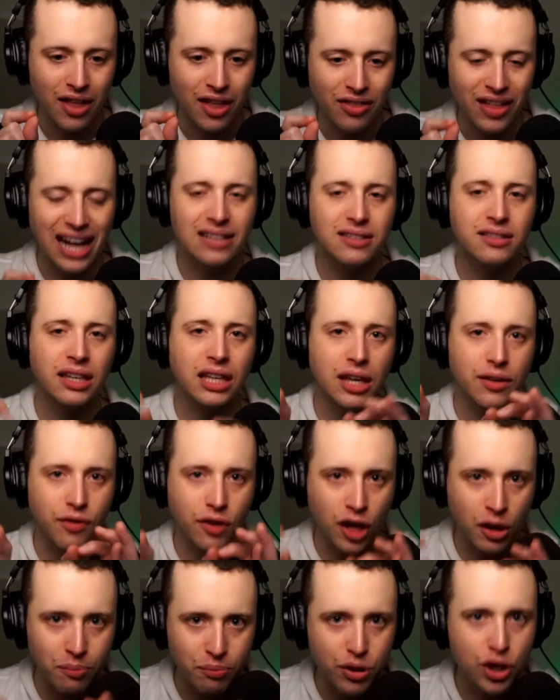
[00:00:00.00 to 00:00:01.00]
That's like if a
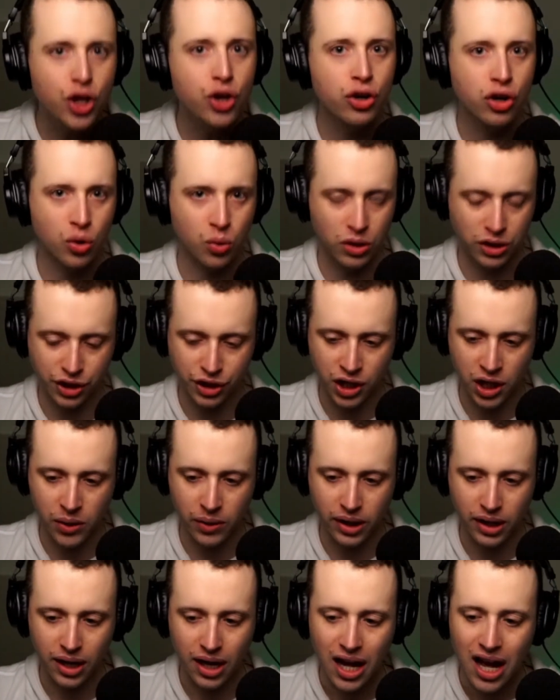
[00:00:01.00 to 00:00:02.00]
computer were to do
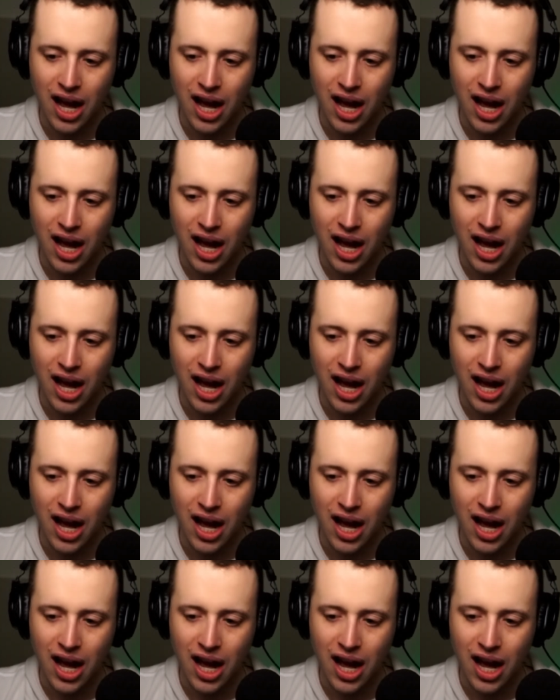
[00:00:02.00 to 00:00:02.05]
it.